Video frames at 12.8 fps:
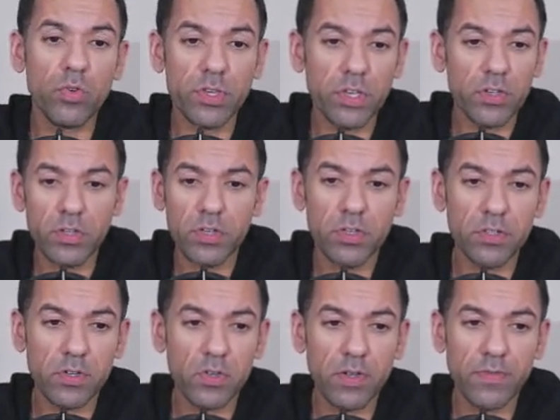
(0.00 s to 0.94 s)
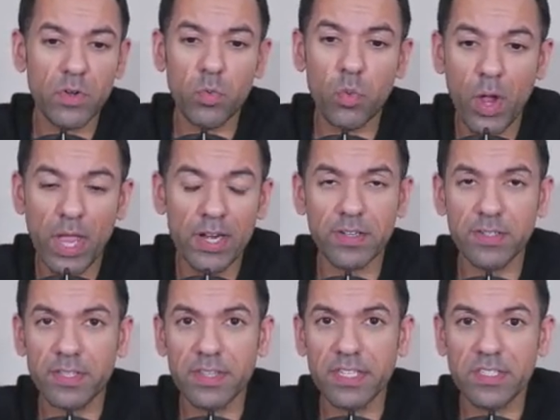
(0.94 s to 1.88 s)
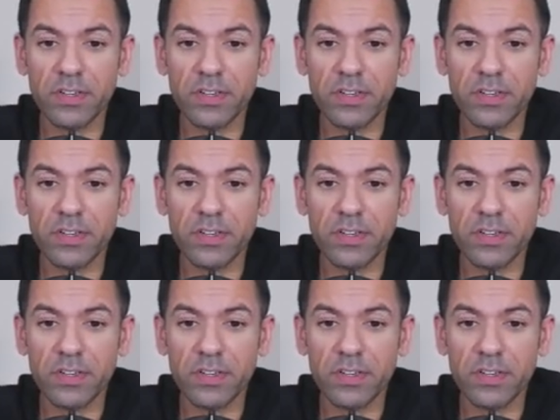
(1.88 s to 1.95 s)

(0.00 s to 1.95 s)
They're not even aware that these